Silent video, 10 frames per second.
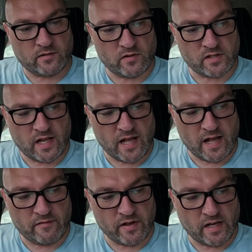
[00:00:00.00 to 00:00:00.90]
doesn't
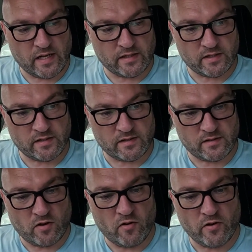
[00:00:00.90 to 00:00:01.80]
have a
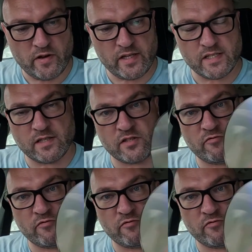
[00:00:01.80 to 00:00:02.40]
tiniest of